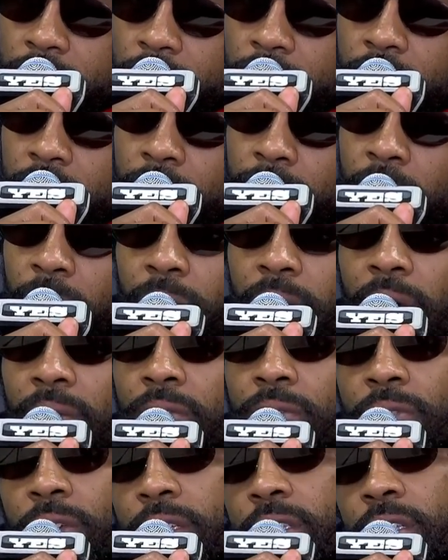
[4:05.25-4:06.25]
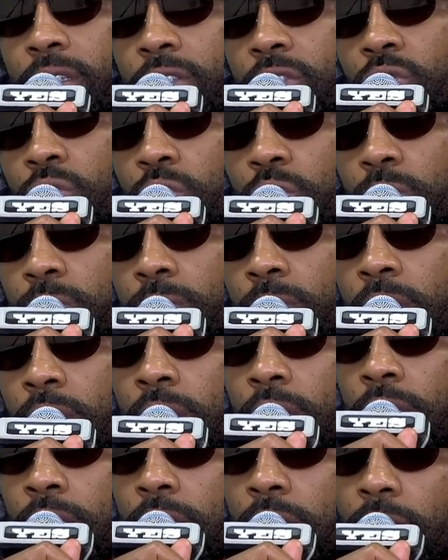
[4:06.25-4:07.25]
a team that we haven't faced as a group.
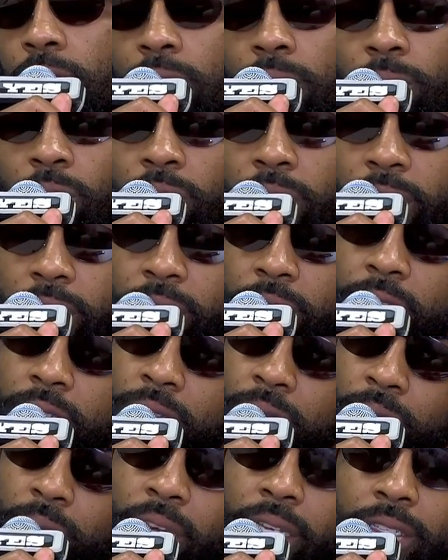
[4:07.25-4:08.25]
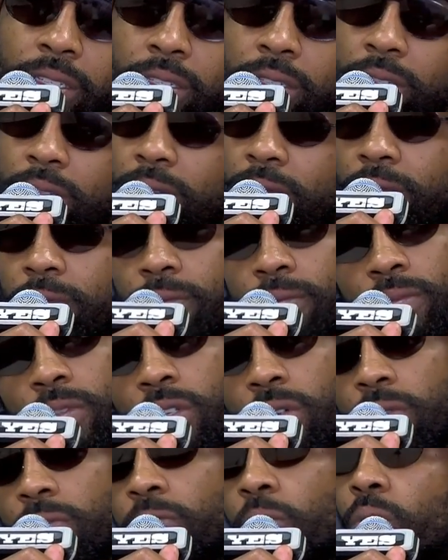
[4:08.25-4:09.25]
Um, on a consistent basis of, you
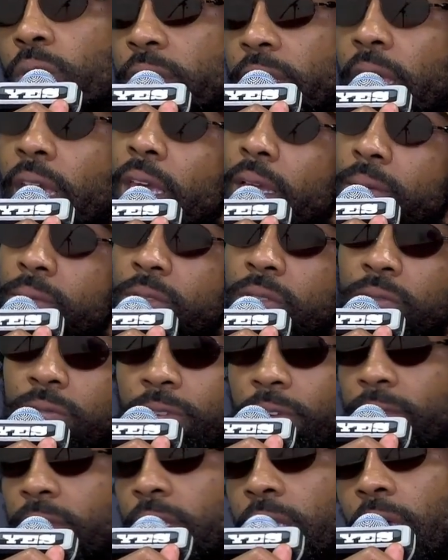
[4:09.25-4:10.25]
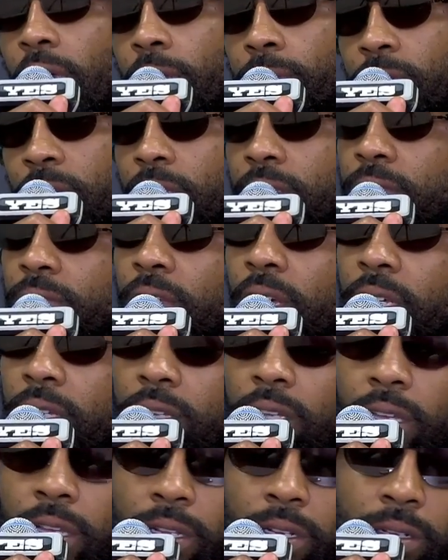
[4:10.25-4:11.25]
know, forty games or fifty games as of yet.
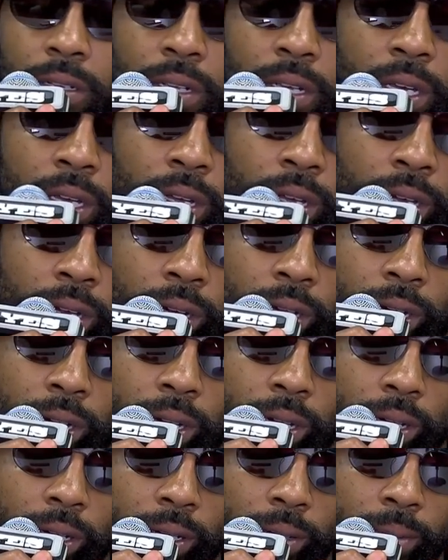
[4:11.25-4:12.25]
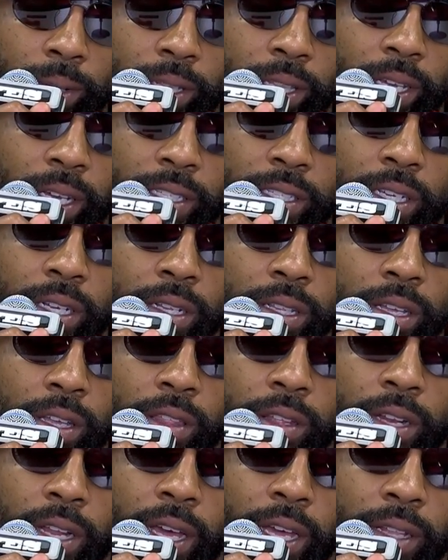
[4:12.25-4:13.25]
And um, I think I said it the
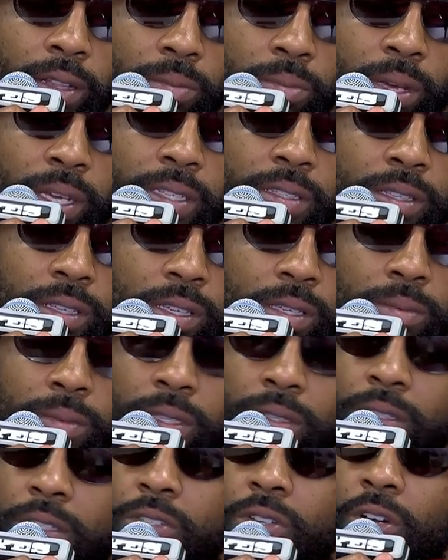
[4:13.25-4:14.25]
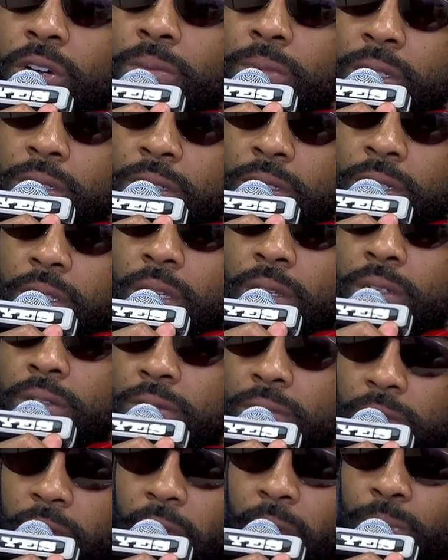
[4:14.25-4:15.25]
other night, the best team is determined
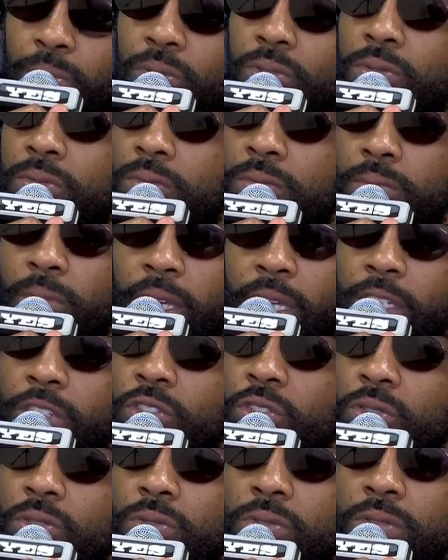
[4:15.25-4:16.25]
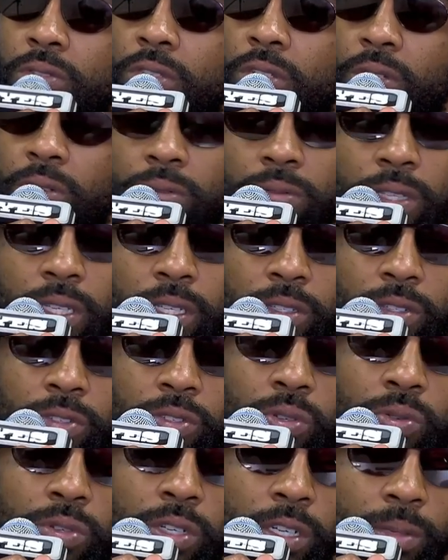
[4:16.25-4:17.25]
in April, May, and June. So these are
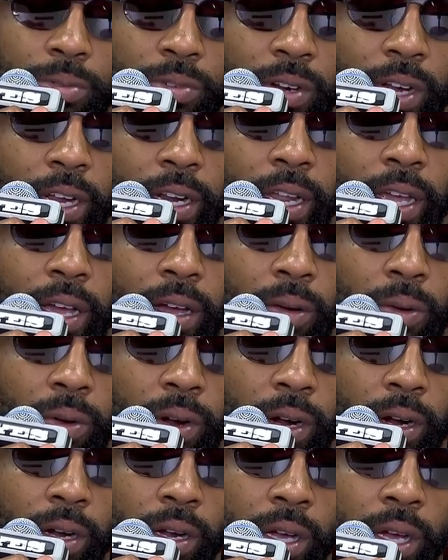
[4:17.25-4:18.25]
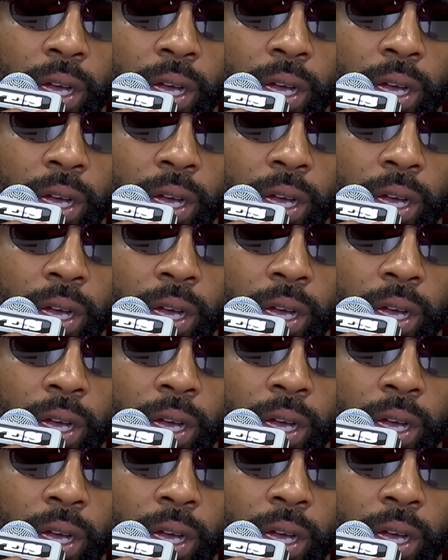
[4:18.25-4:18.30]
tune-ups right now where